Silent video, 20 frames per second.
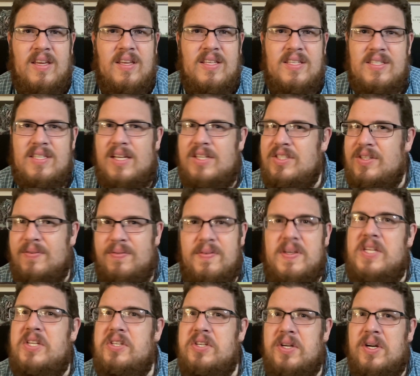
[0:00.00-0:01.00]
such a
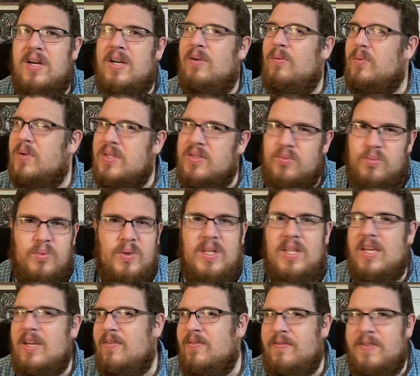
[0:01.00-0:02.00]
feature and was
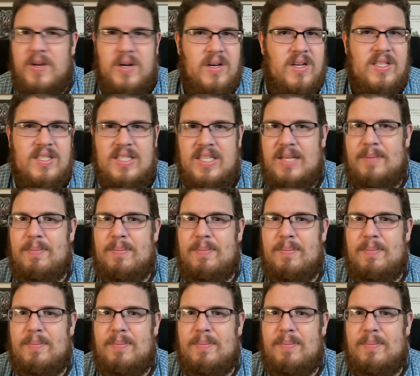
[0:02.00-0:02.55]
really furiously